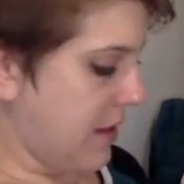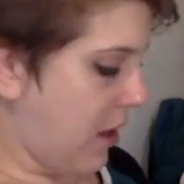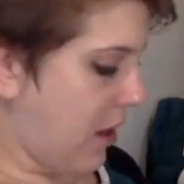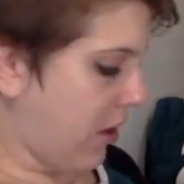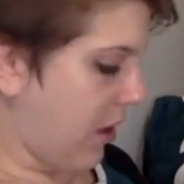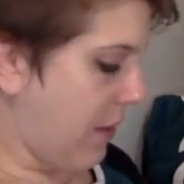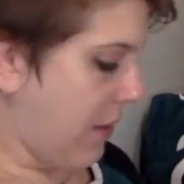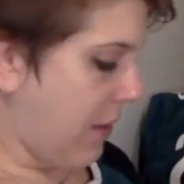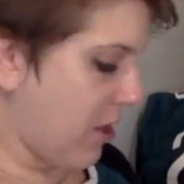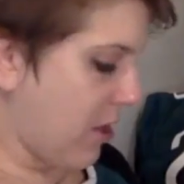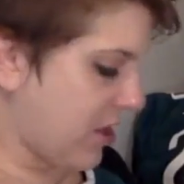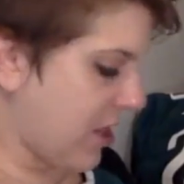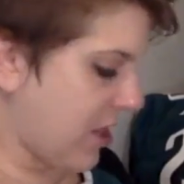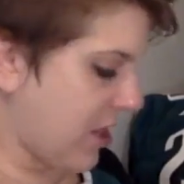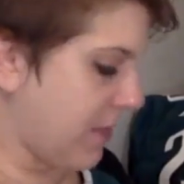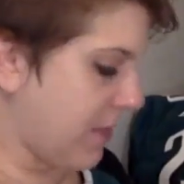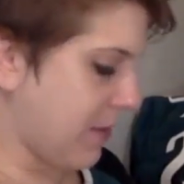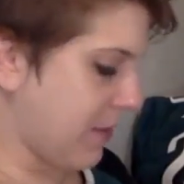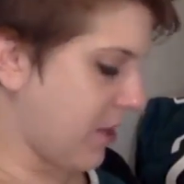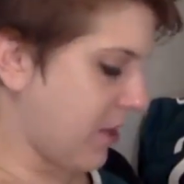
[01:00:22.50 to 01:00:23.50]
not all. I mean, there's
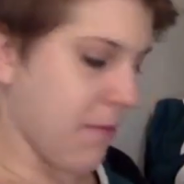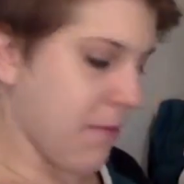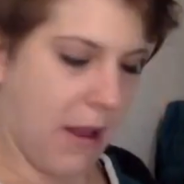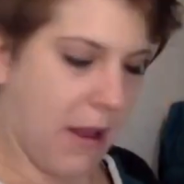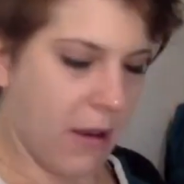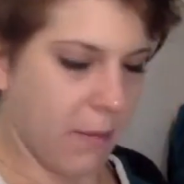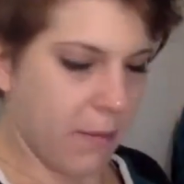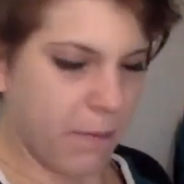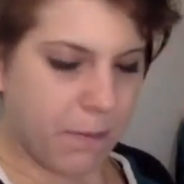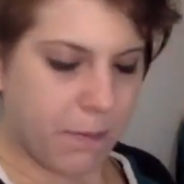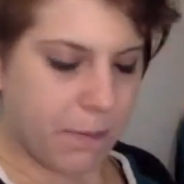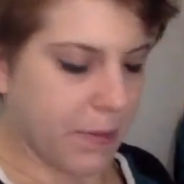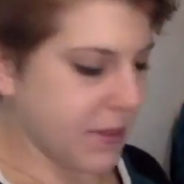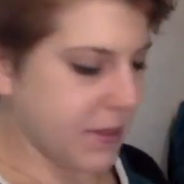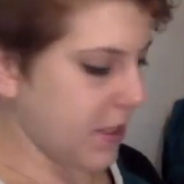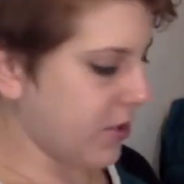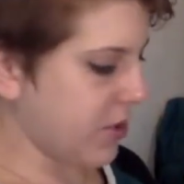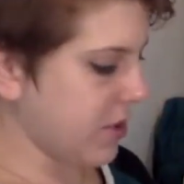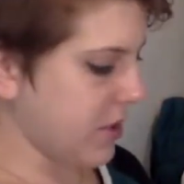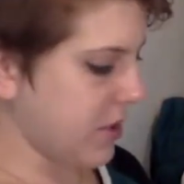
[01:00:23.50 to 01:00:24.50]
some teams that are in better
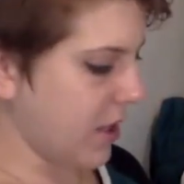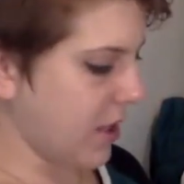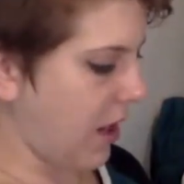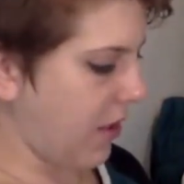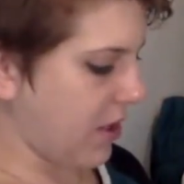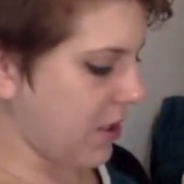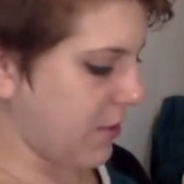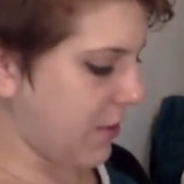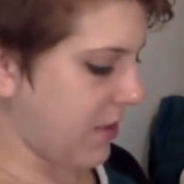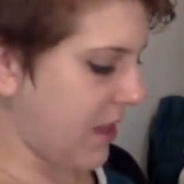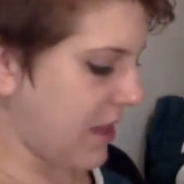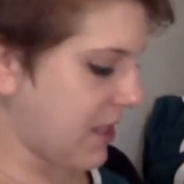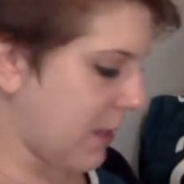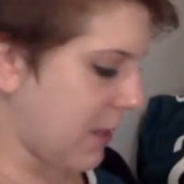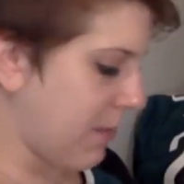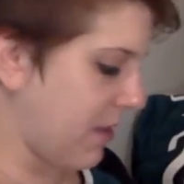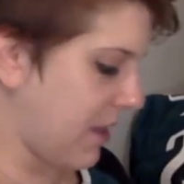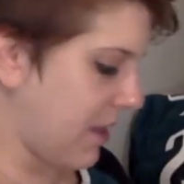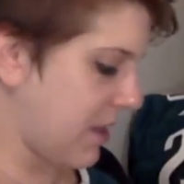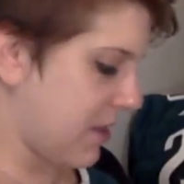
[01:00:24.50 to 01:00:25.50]
positions than others, but
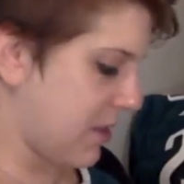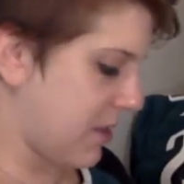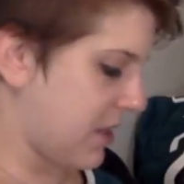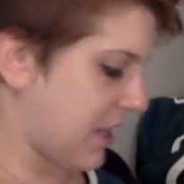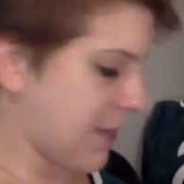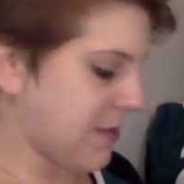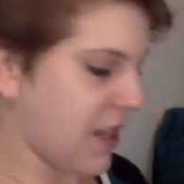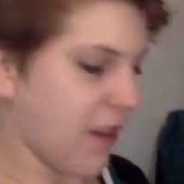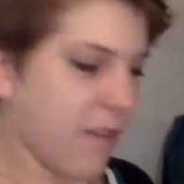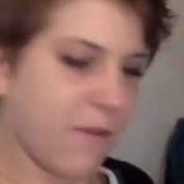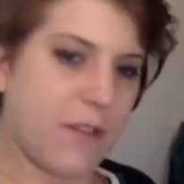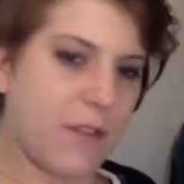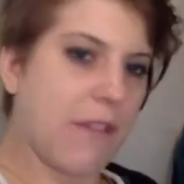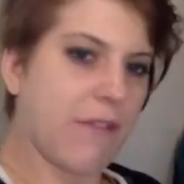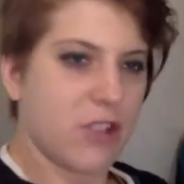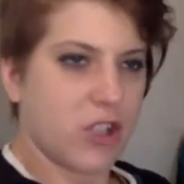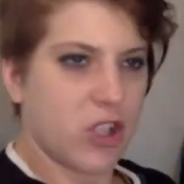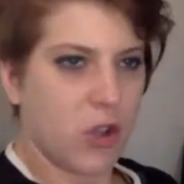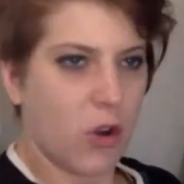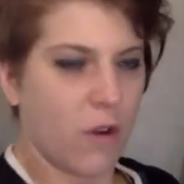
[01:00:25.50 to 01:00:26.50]
some of these teams that
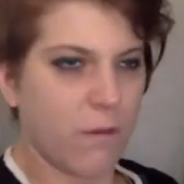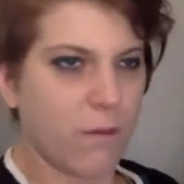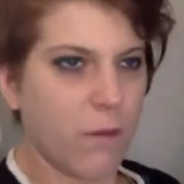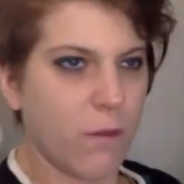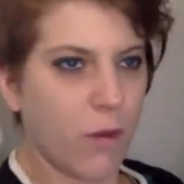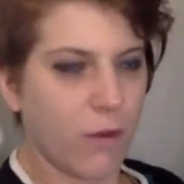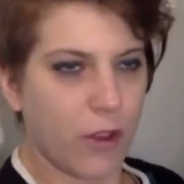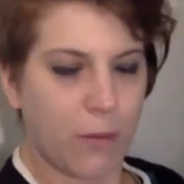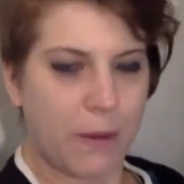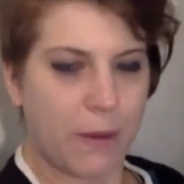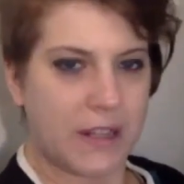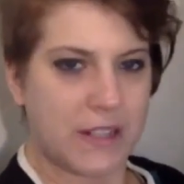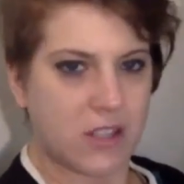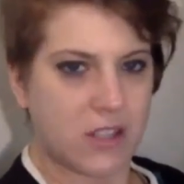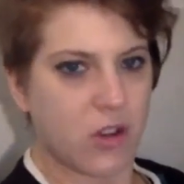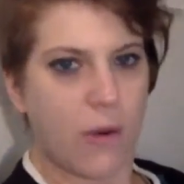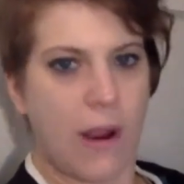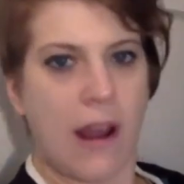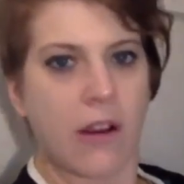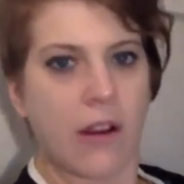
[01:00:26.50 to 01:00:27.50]
have sort of moved their
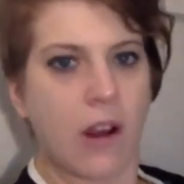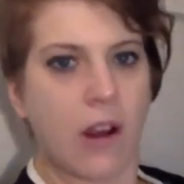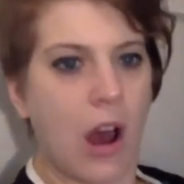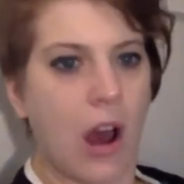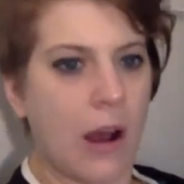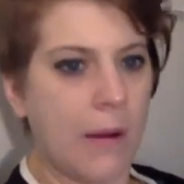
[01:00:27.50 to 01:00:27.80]
pieces around